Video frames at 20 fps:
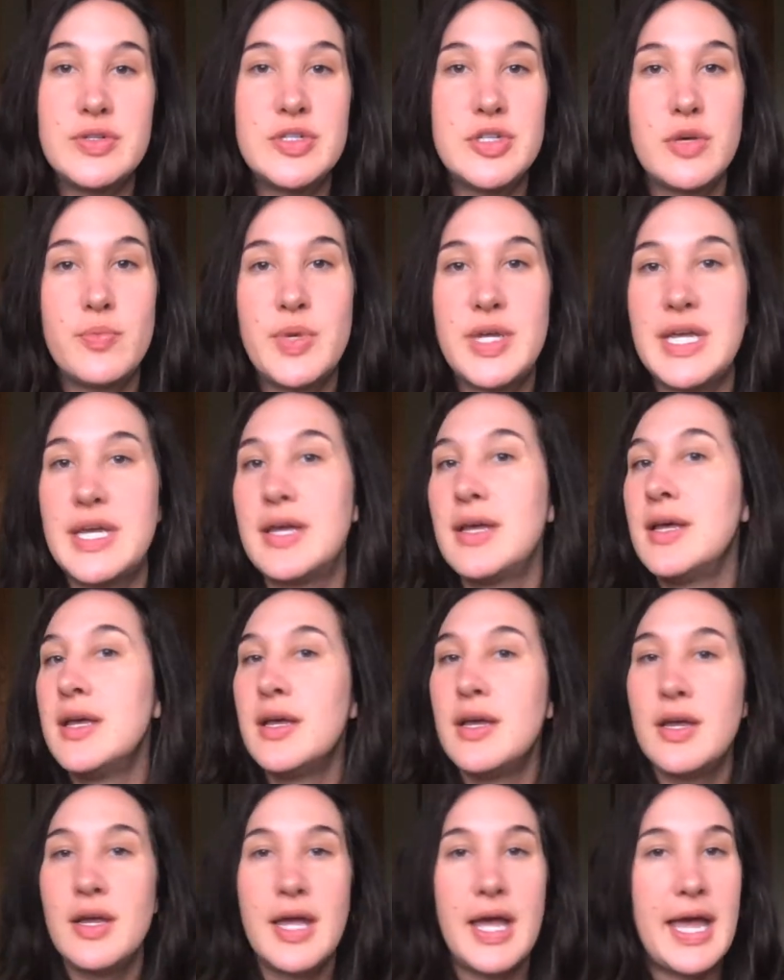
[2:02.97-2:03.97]
you'll be
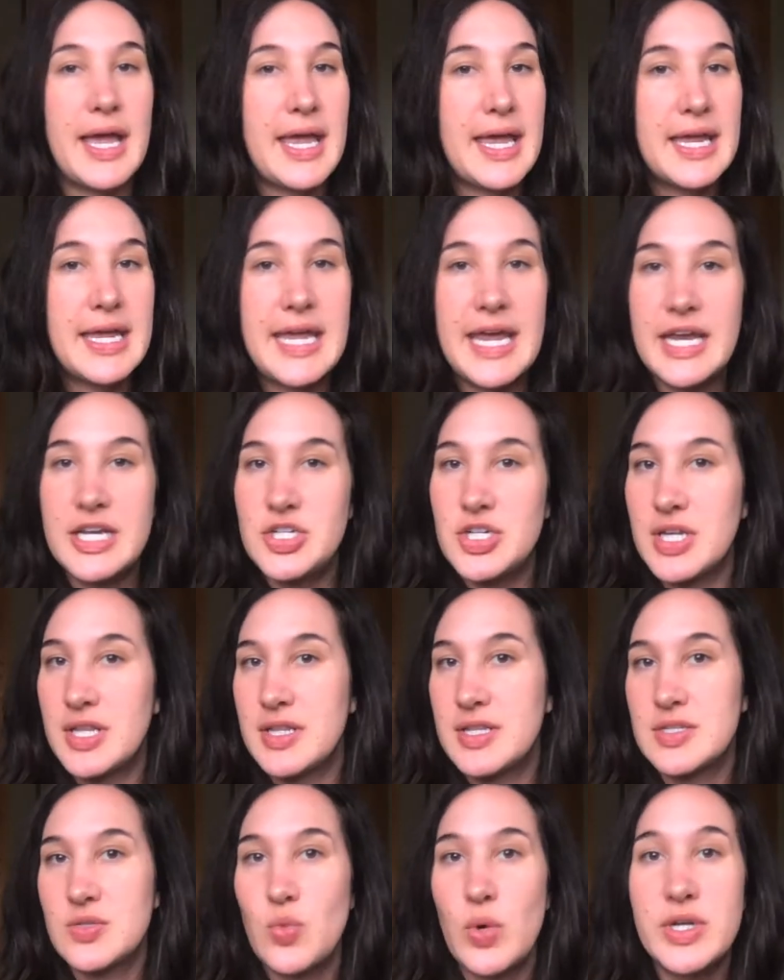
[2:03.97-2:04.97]
engaging in
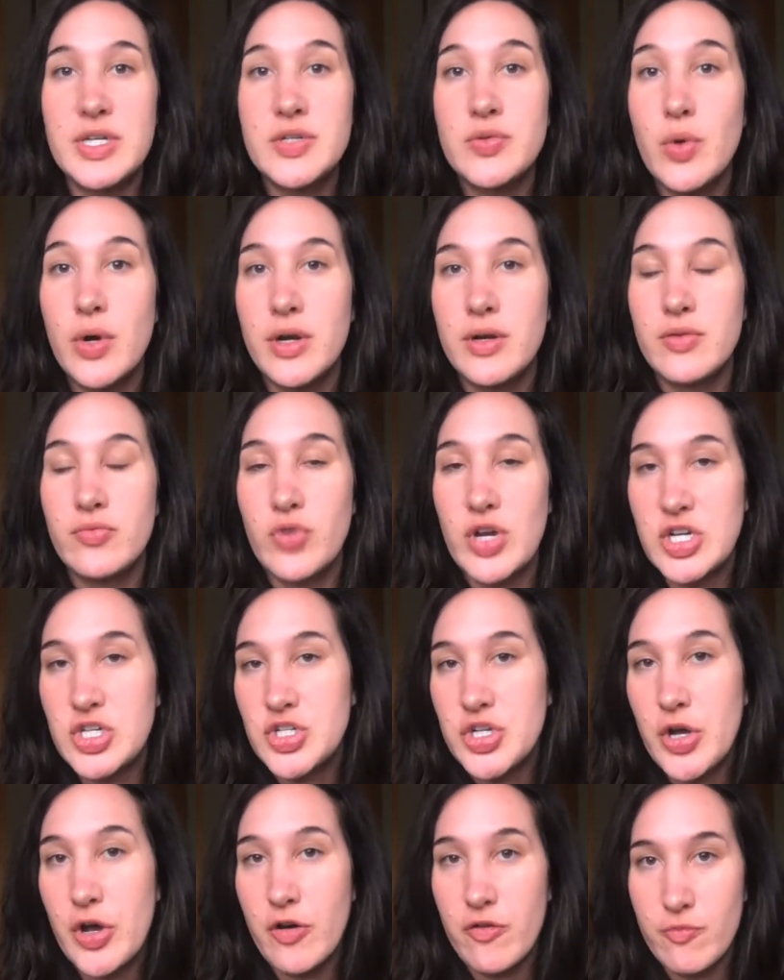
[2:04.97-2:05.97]
this one-to-one
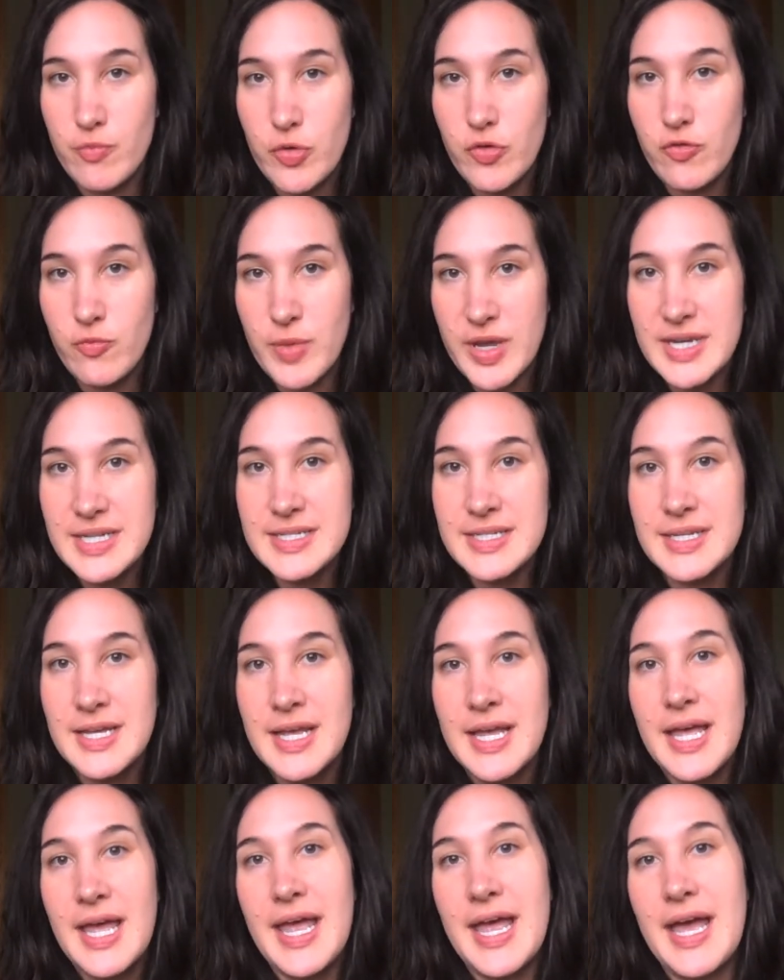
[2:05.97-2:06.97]
ratio of movement,
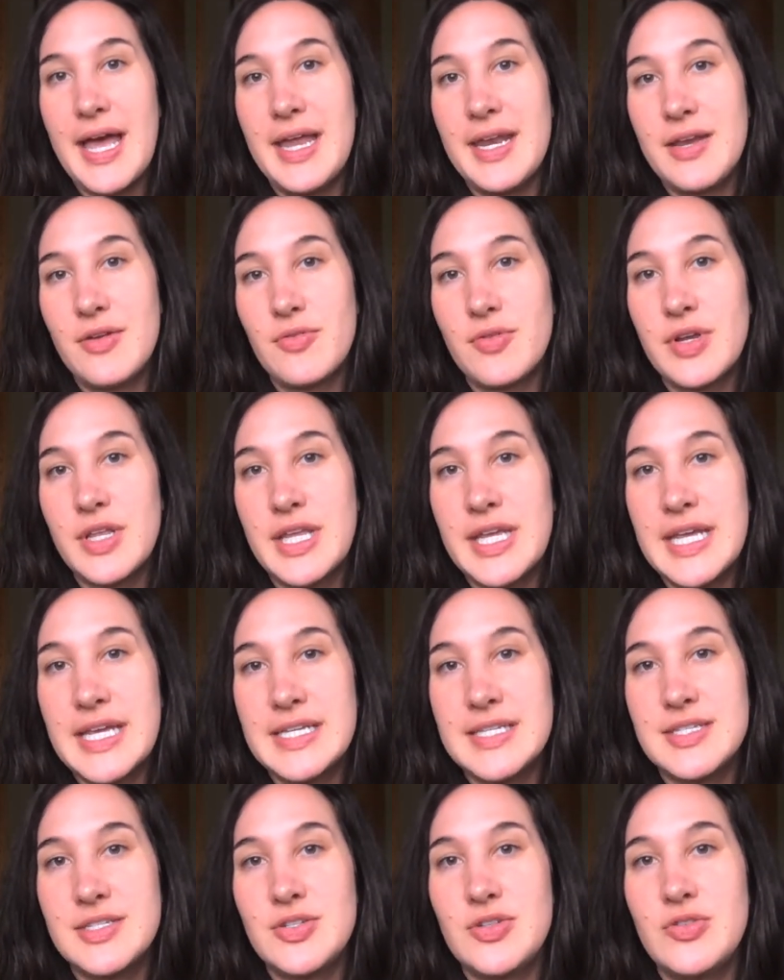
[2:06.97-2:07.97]
and it really
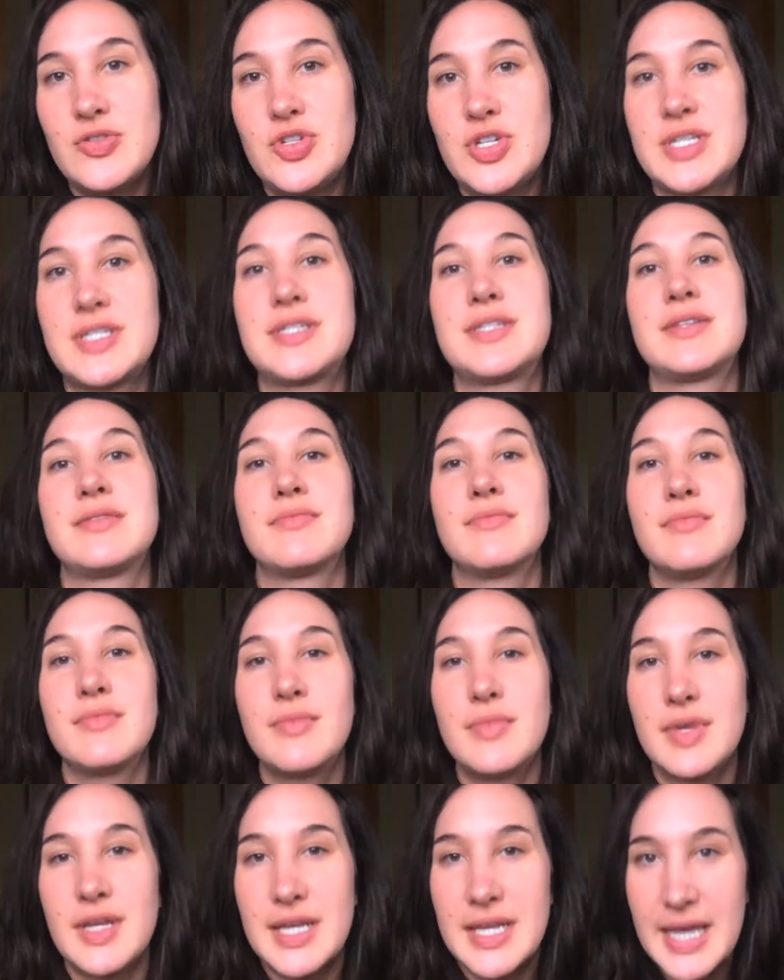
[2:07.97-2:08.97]
is to just
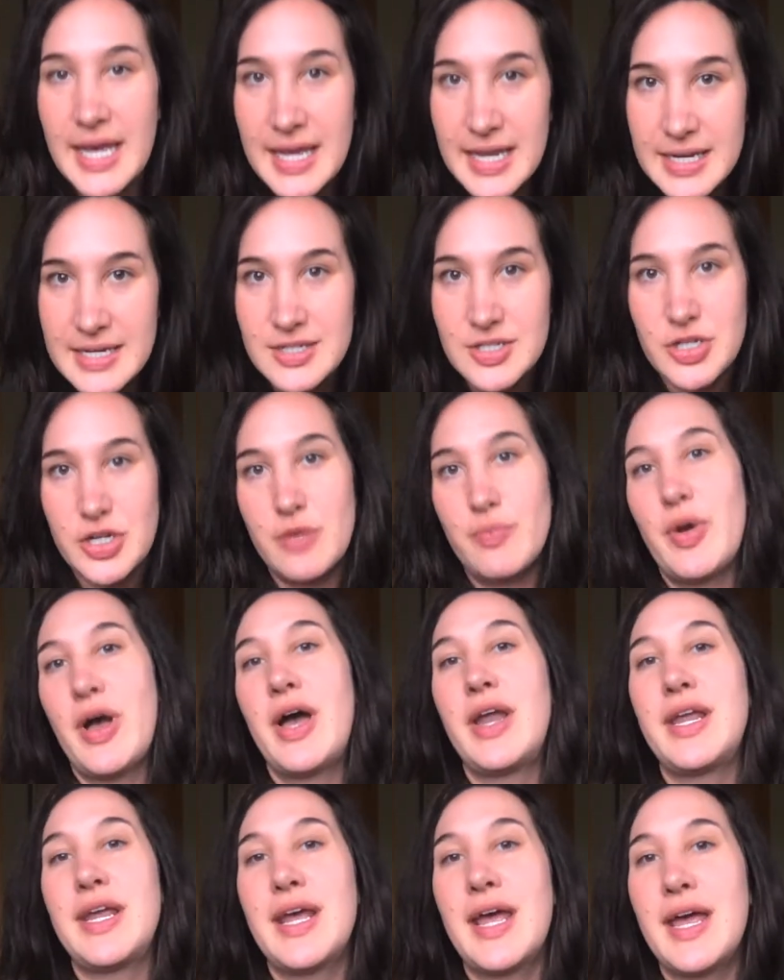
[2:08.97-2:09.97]
get into your
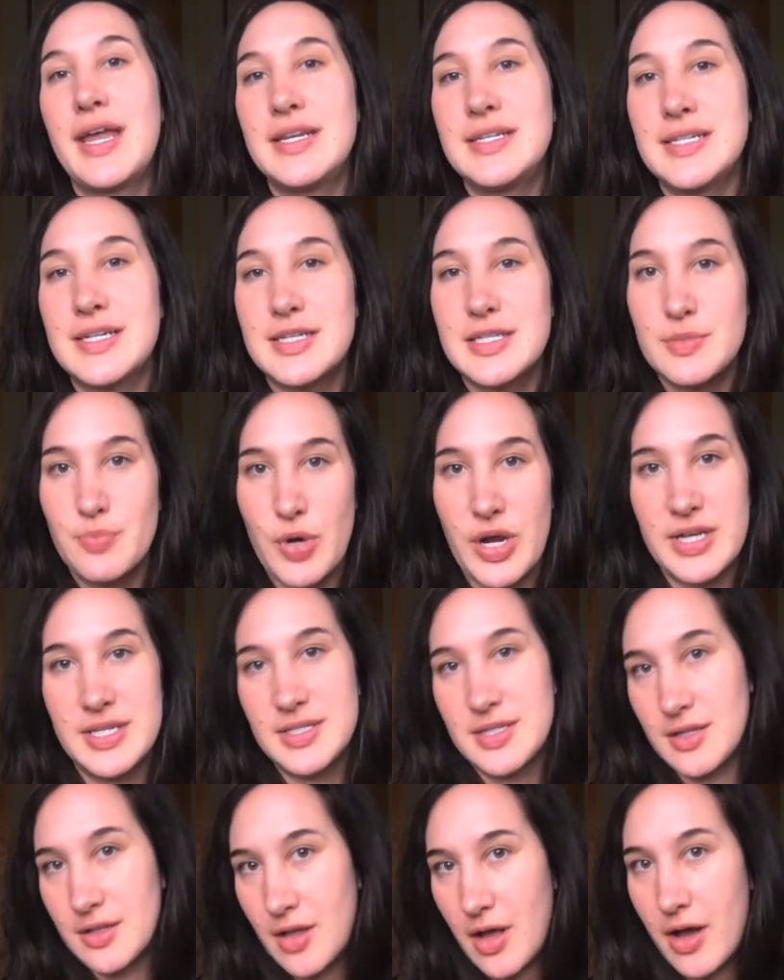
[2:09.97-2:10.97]
body and express
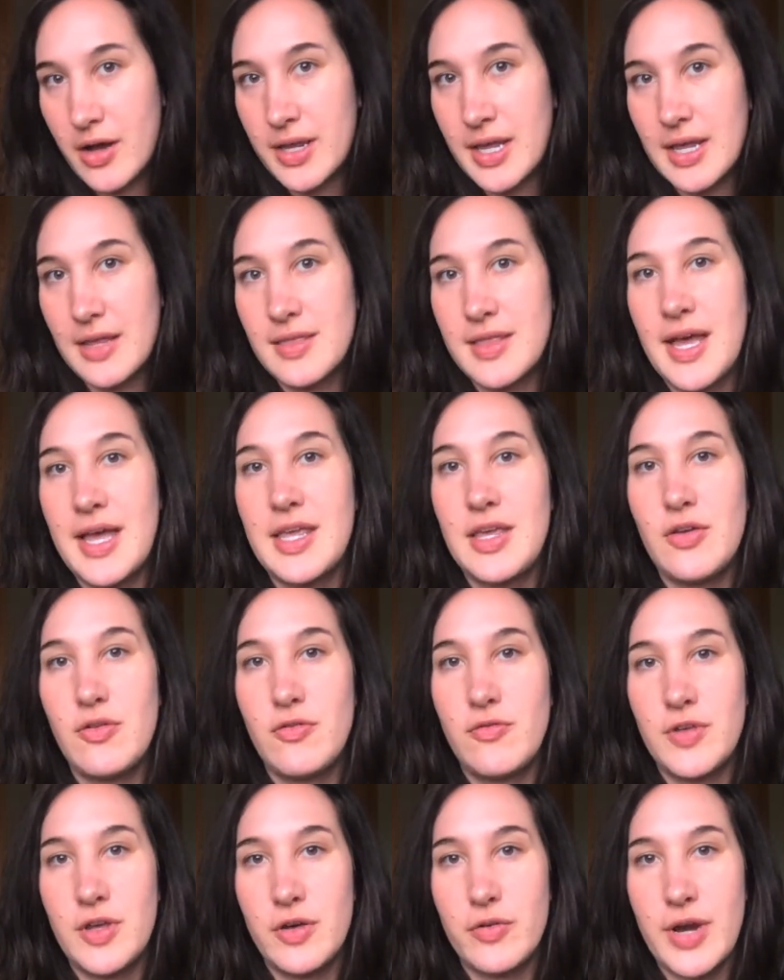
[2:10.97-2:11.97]
the longing that you
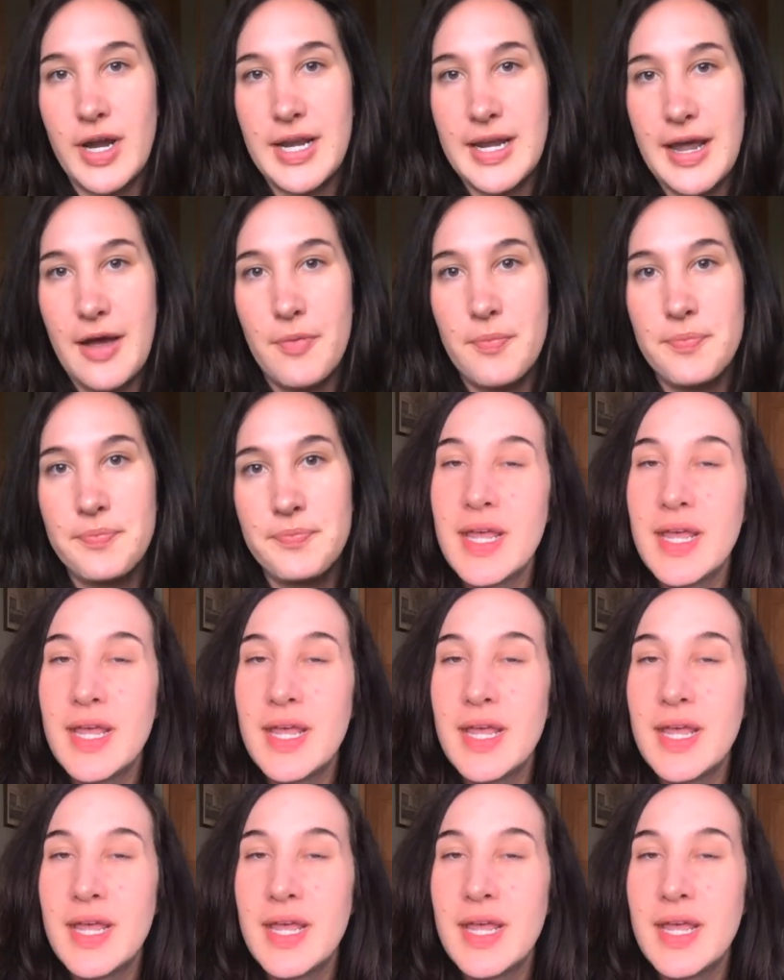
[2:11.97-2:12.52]
feel right now.